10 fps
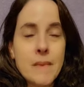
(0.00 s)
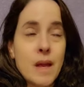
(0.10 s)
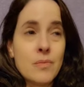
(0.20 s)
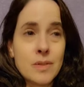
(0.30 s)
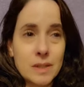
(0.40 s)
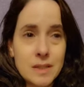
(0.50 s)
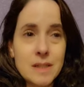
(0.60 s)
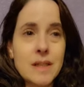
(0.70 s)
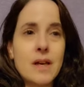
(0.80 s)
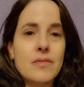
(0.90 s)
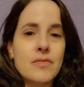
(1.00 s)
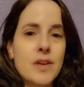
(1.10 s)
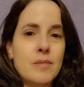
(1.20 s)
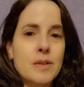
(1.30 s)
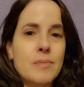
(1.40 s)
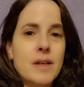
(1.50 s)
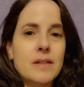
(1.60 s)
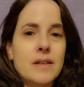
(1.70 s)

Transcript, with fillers: I really didn't have a family back